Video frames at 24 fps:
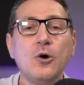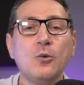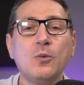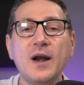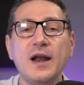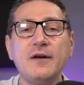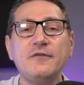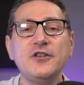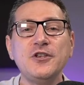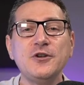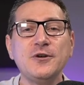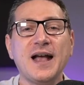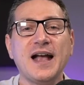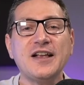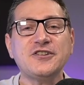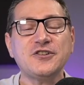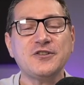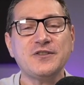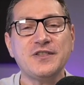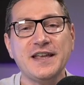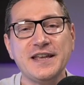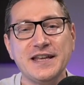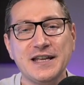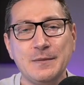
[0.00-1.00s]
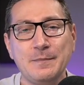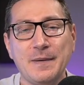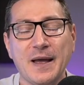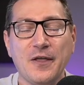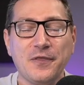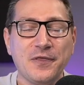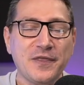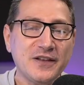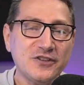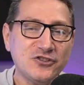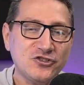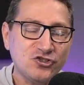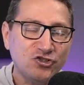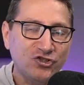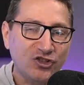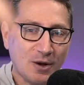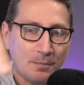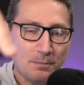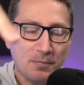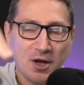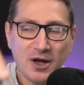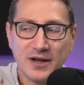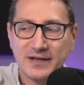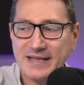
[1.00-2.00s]
Whatever you guys are thinking about this,
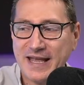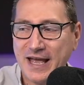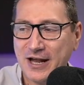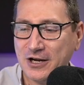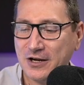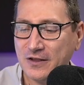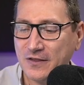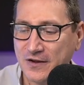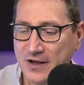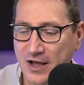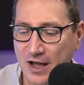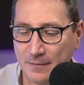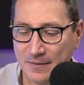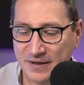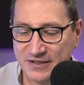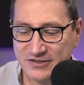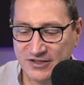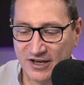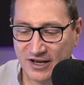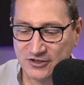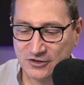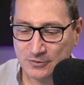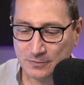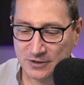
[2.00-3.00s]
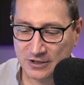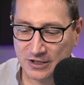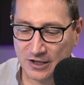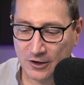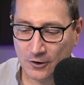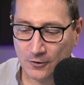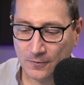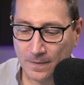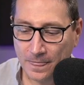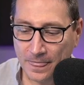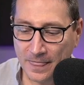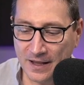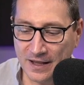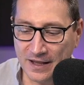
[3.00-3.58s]
jump on down into the comment section below